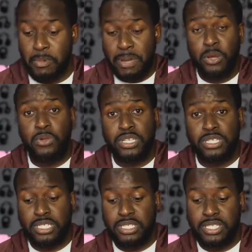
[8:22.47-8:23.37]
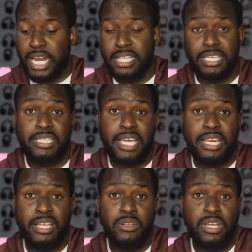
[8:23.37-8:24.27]
I mean, my Google Assistant started
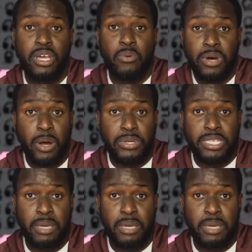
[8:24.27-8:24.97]
dictating what I was